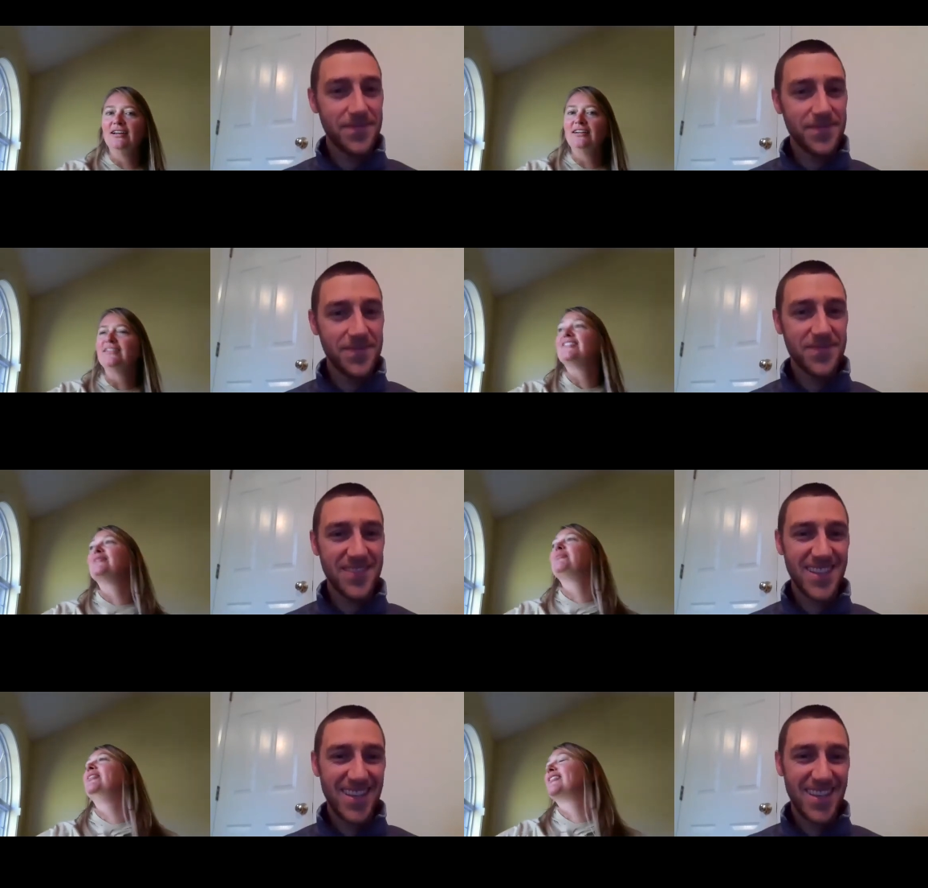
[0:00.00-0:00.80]
Speaker 1: this
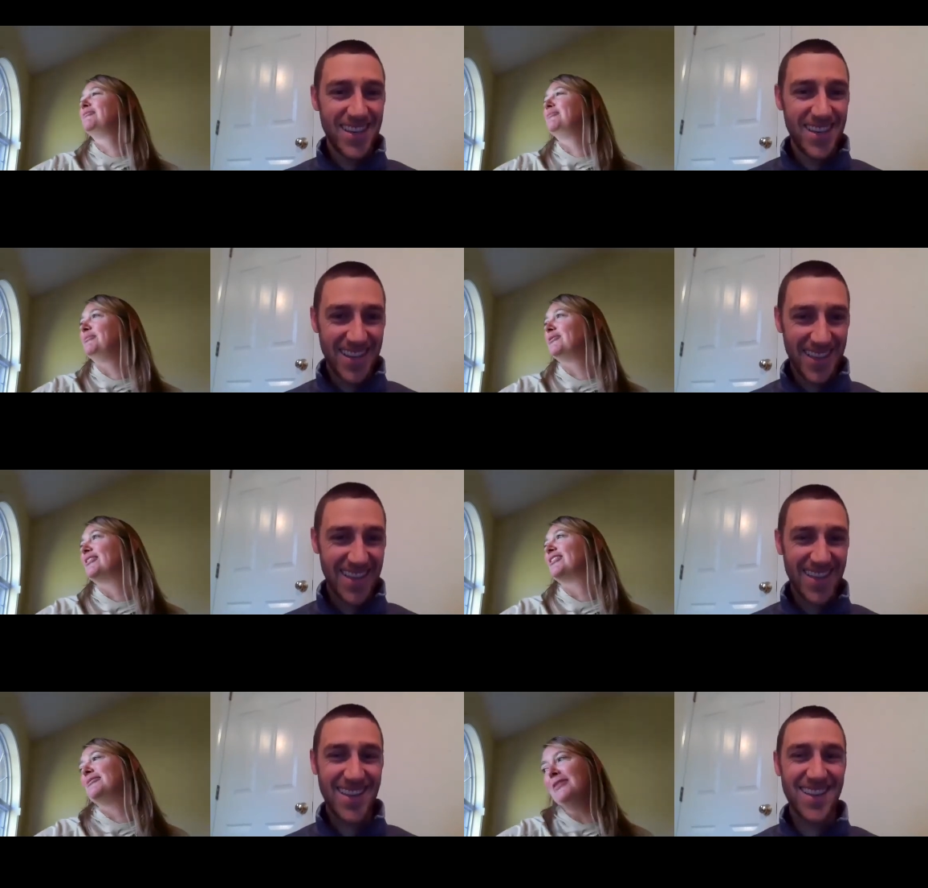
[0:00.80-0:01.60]
is what the people
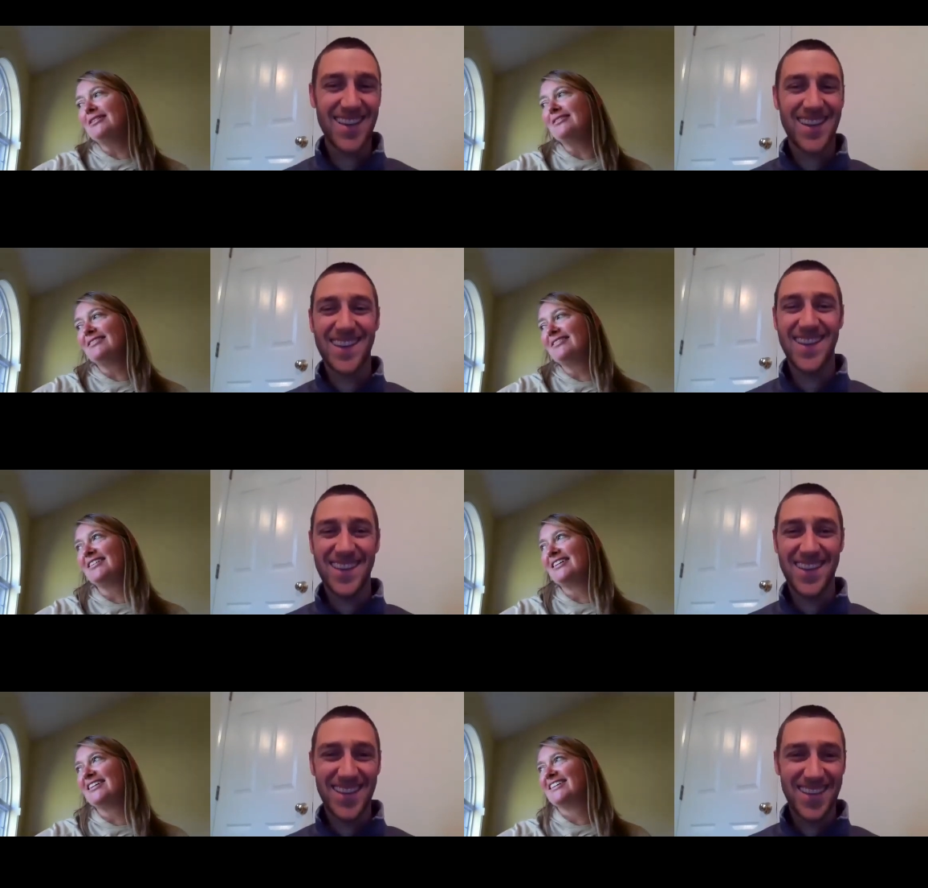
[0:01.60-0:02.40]
want come on
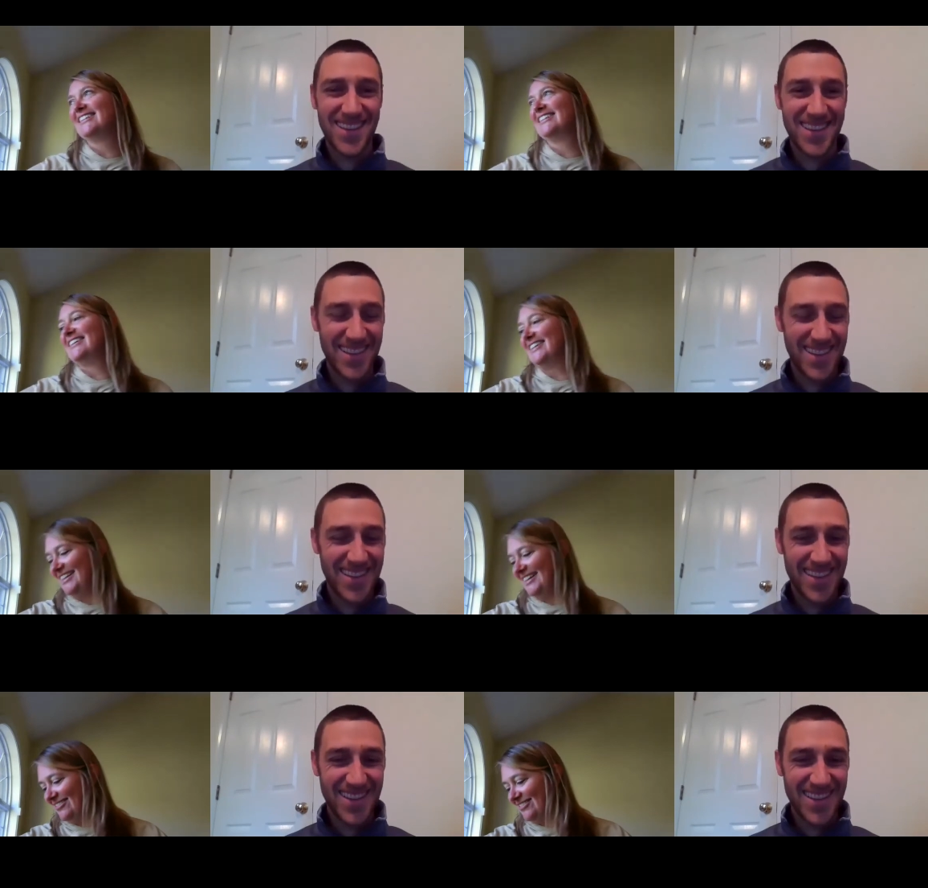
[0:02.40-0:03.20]

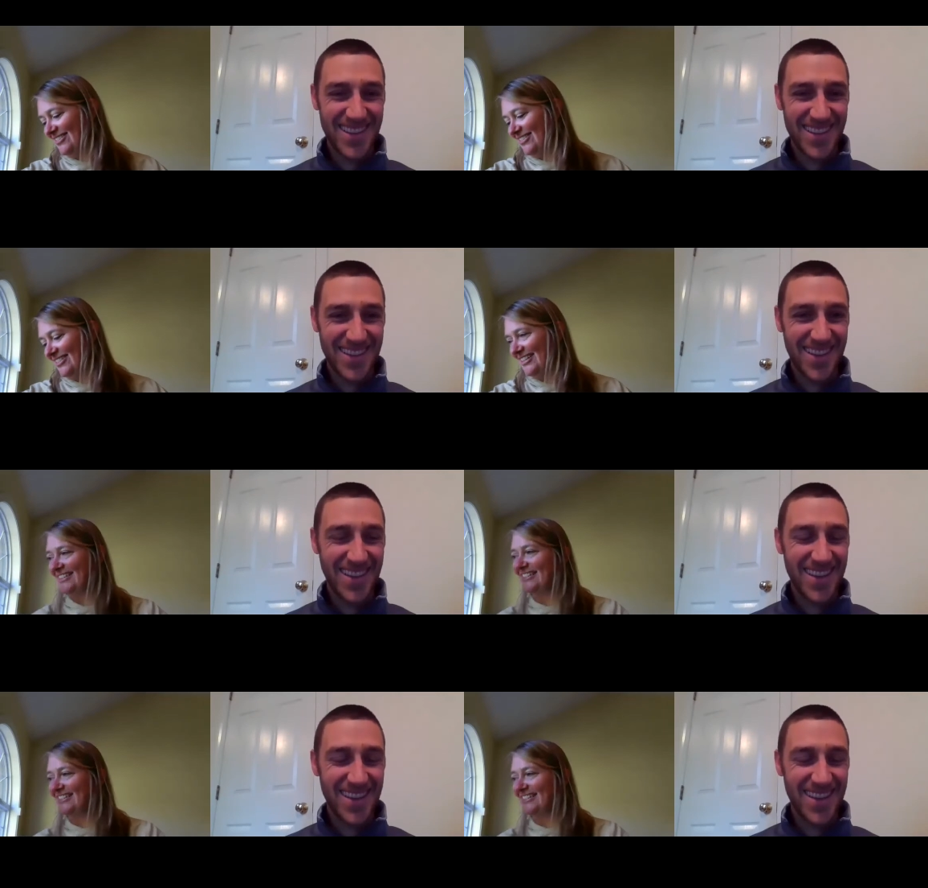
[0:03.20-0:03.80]
get over here